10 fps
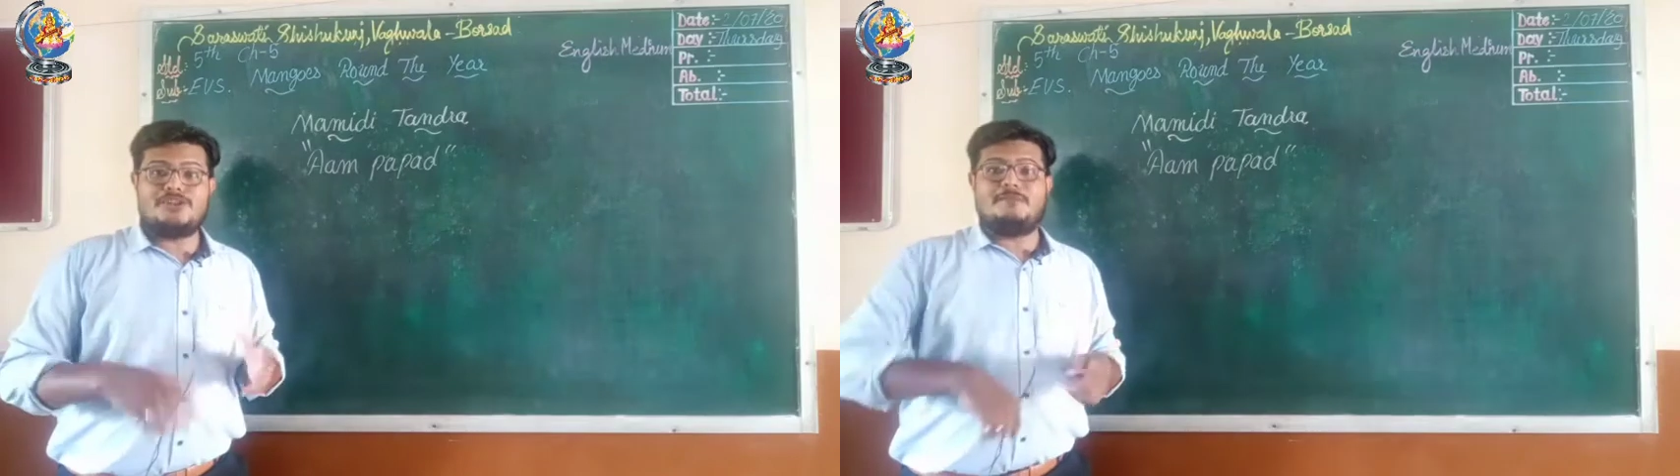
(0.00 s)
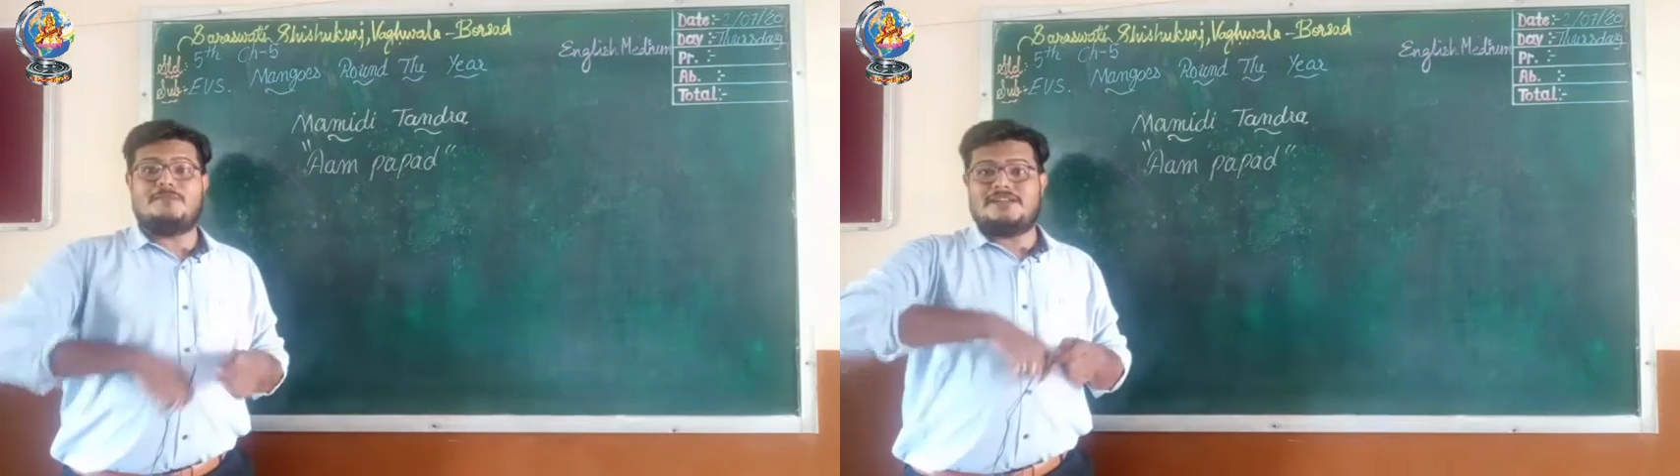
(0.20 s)

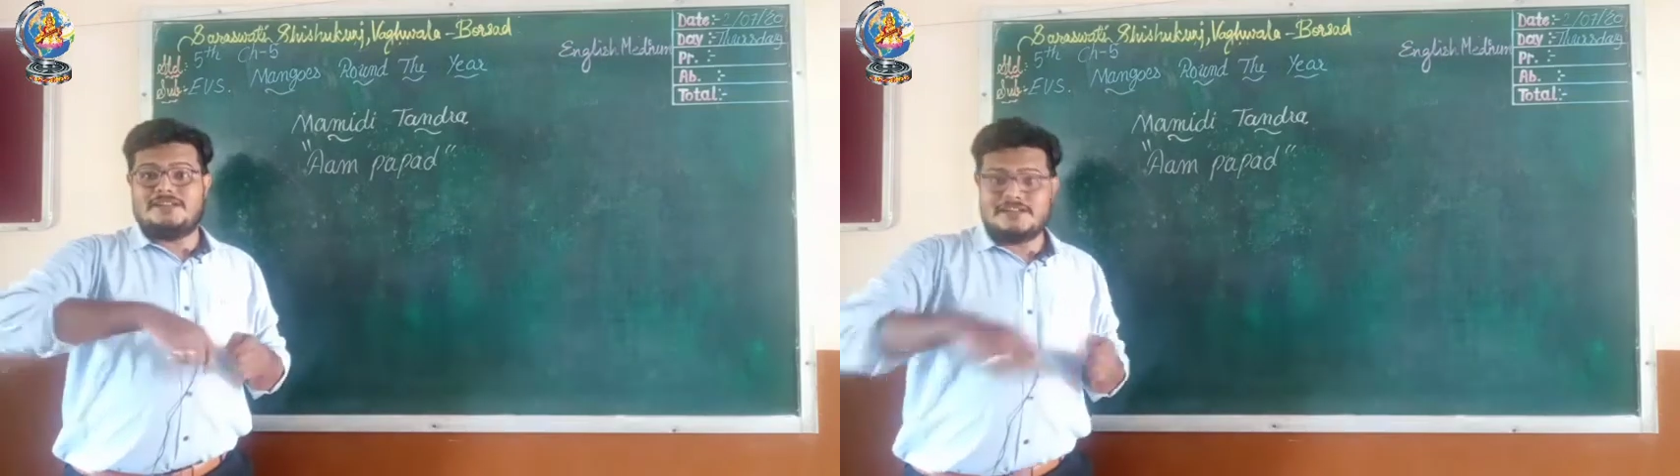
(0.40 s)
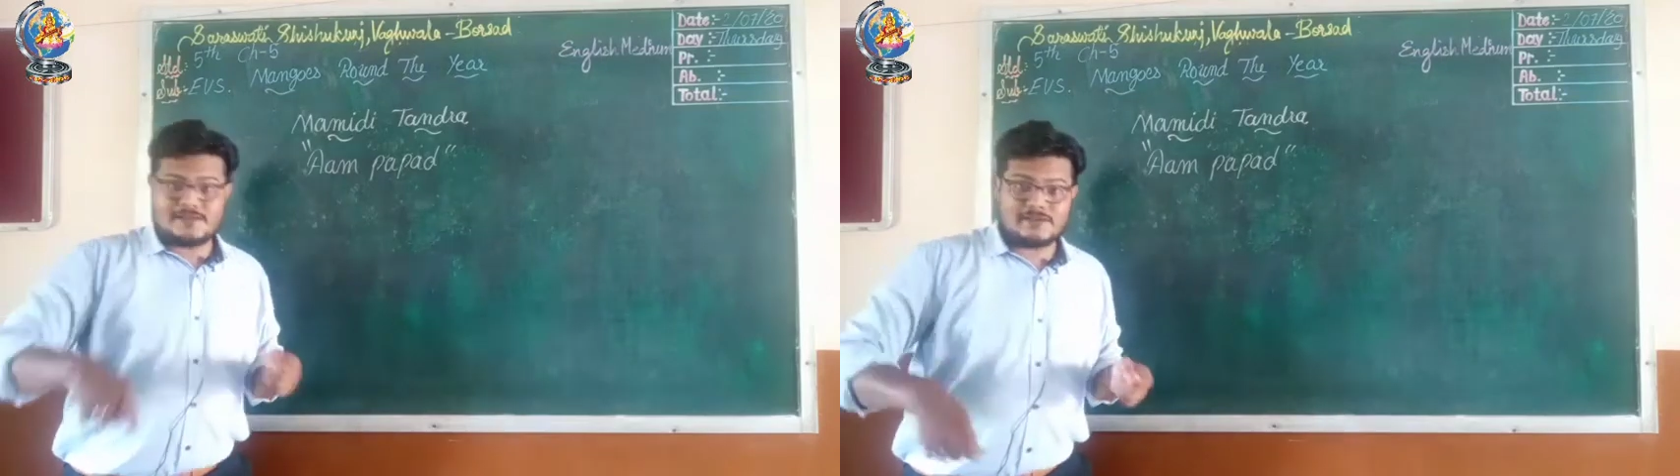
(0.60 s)
the
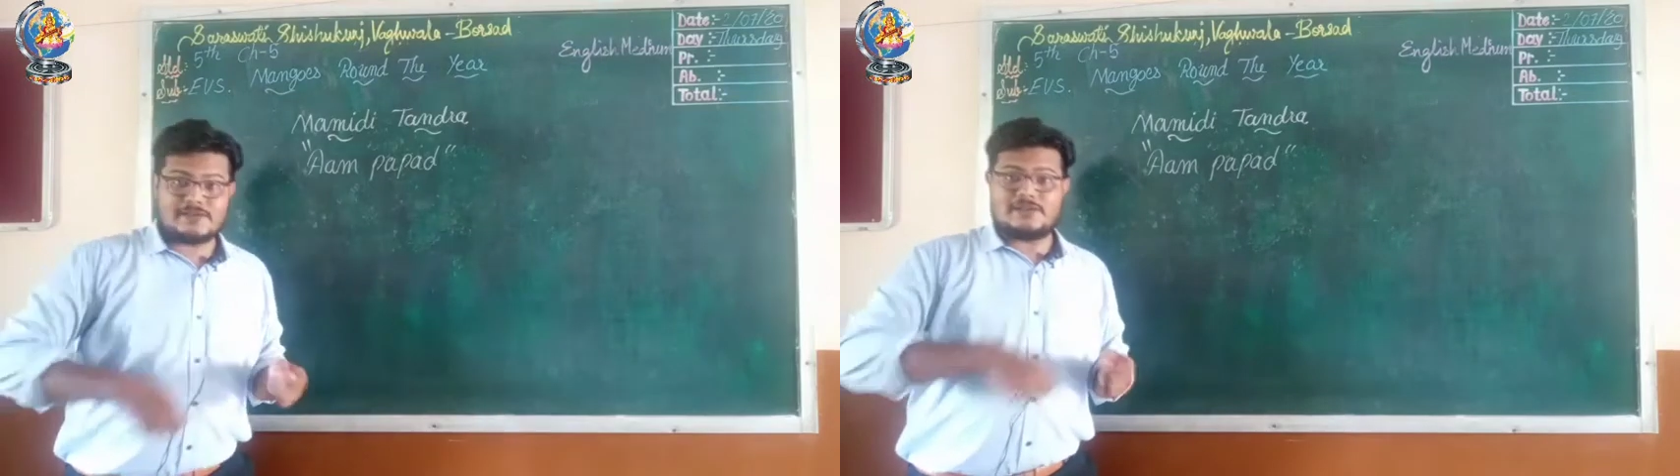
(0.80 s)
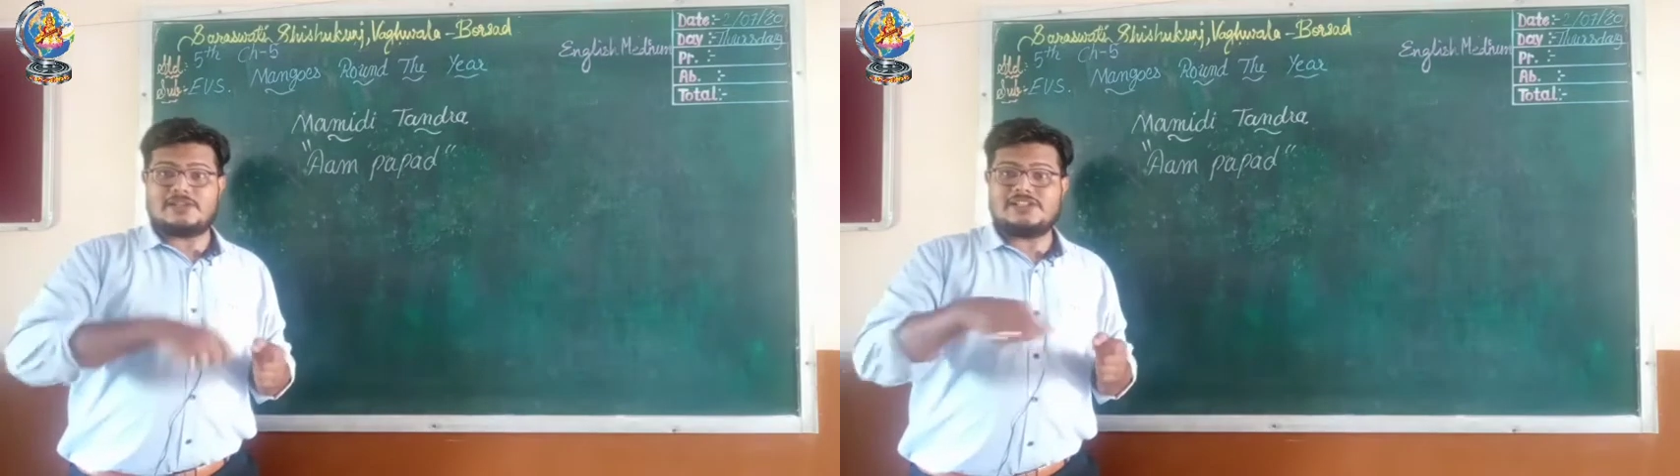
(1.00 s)
brothers
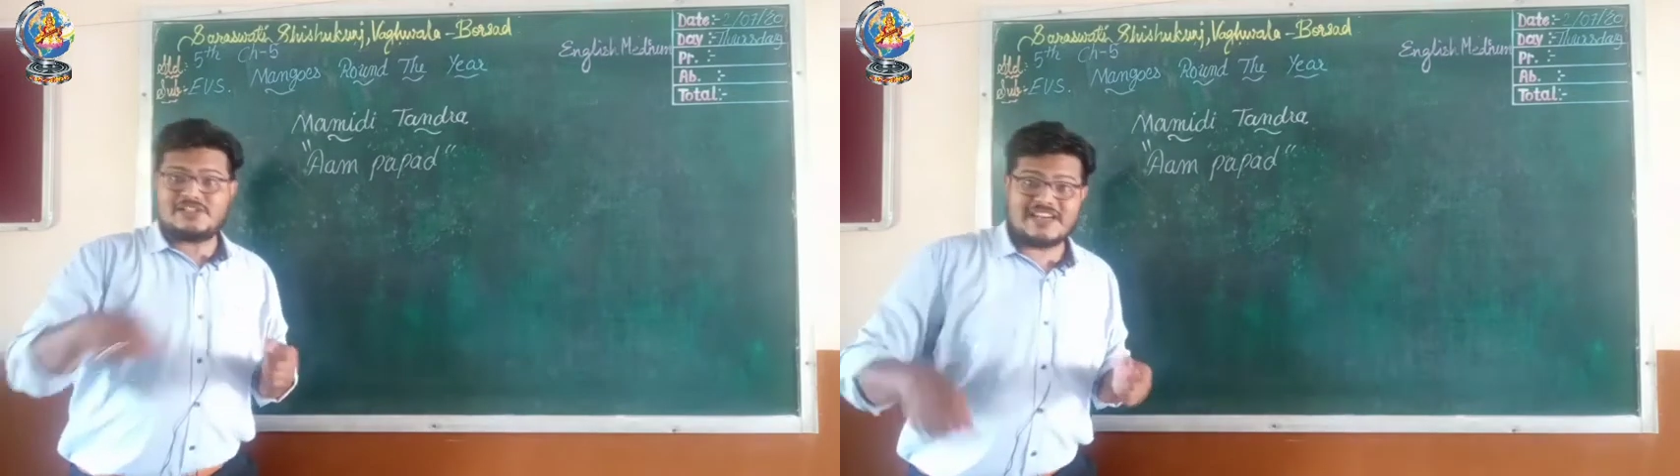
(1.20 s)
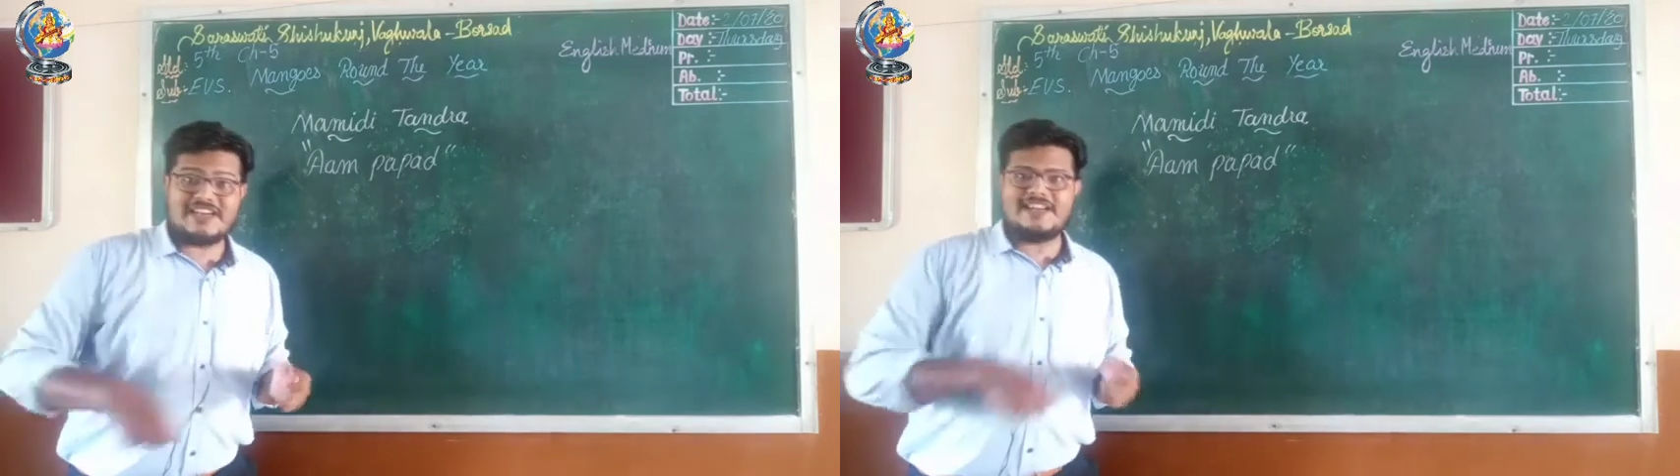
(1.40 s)

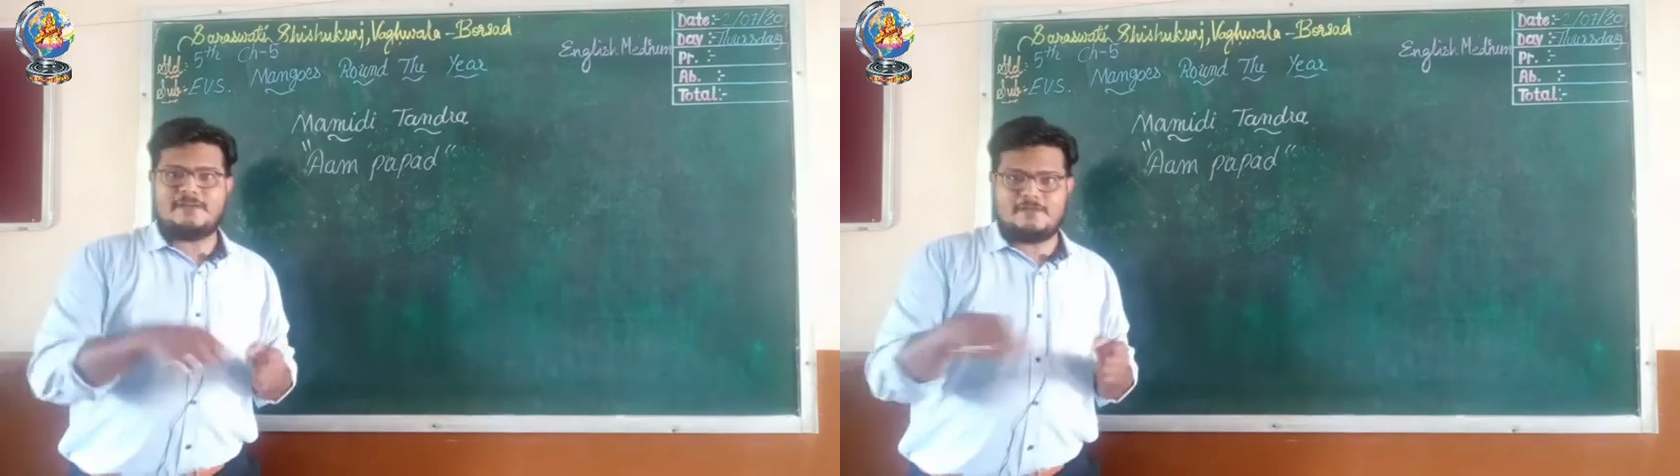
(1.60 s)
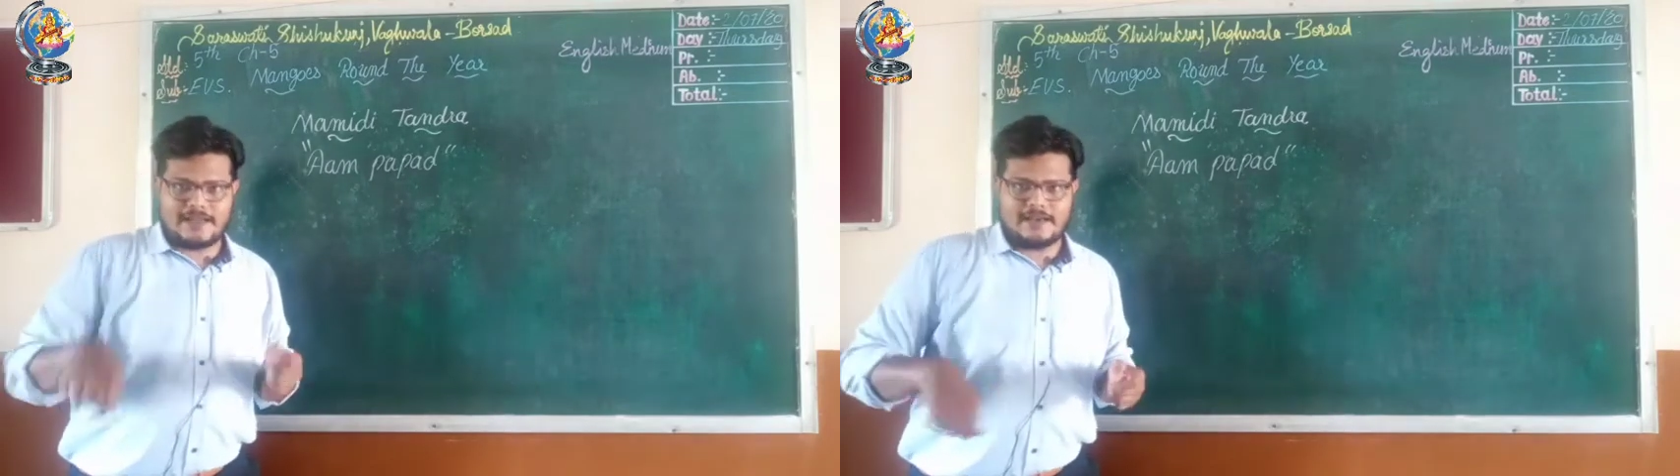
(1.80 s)
stir
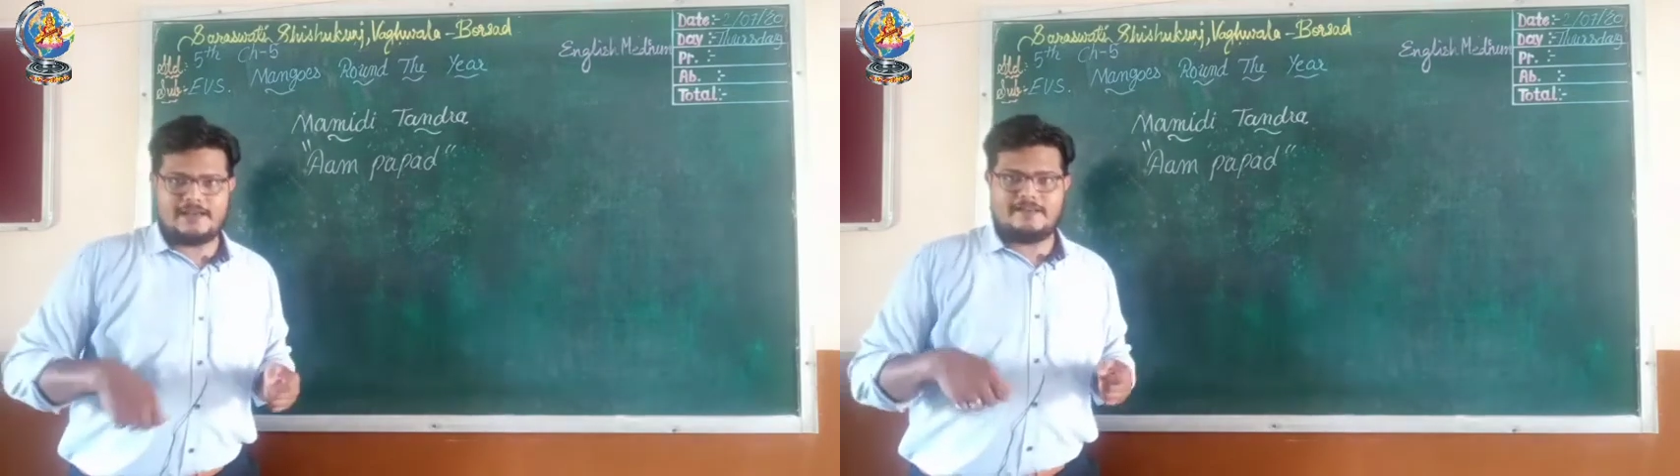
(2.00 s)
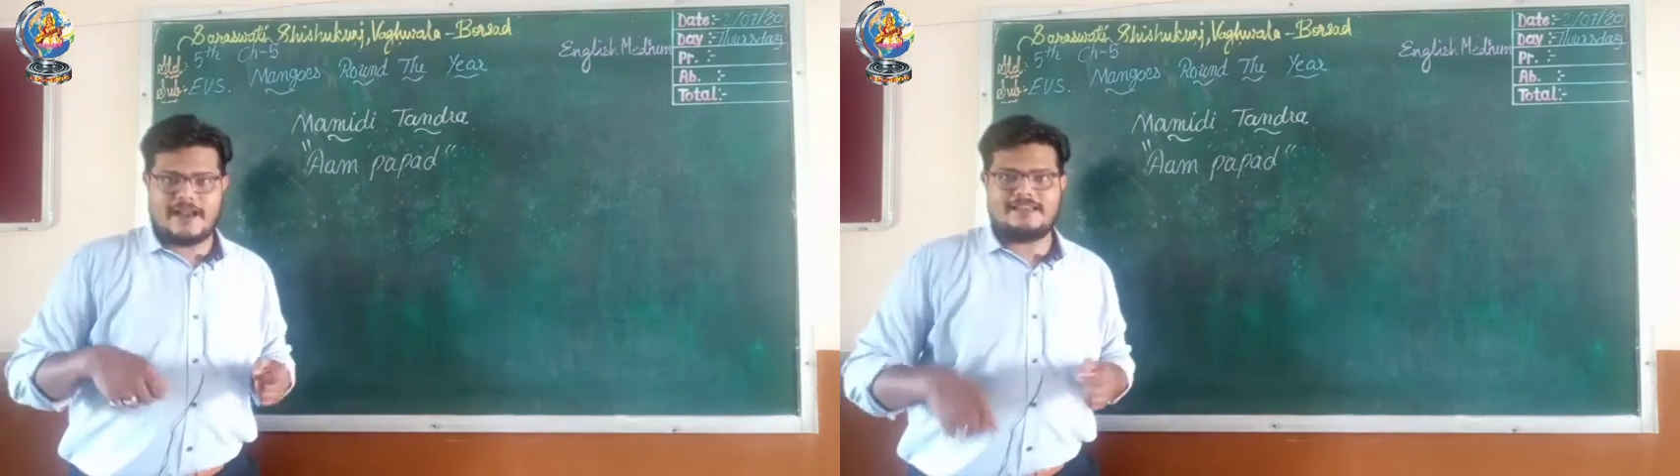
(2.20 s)
it
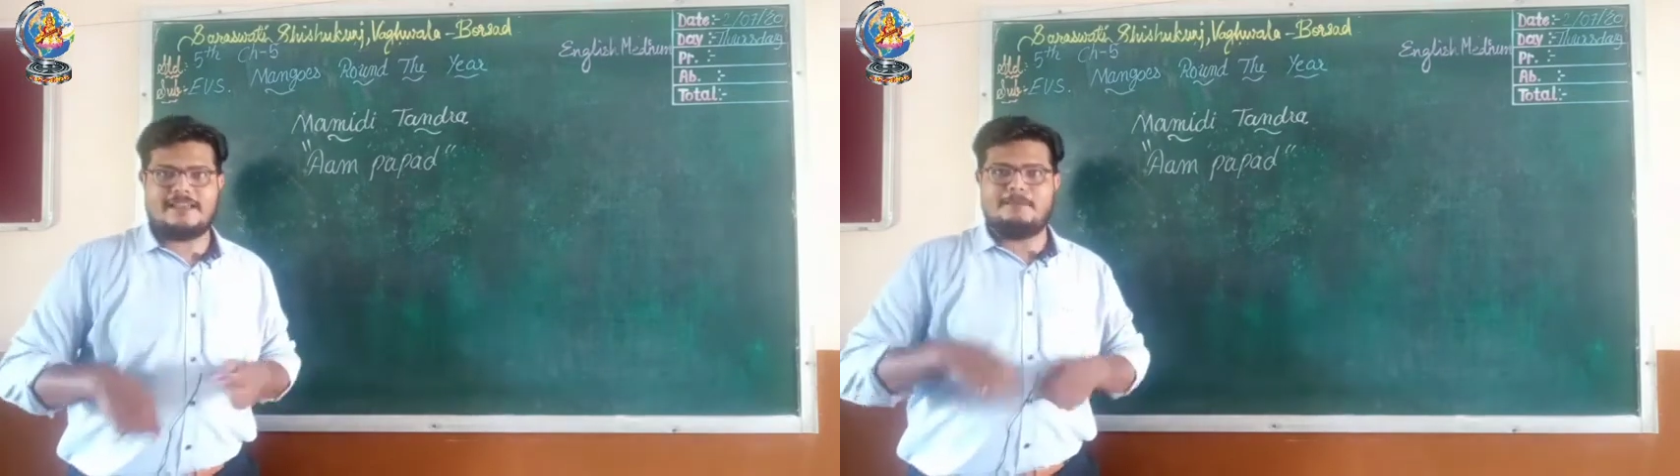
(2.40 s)
well, right?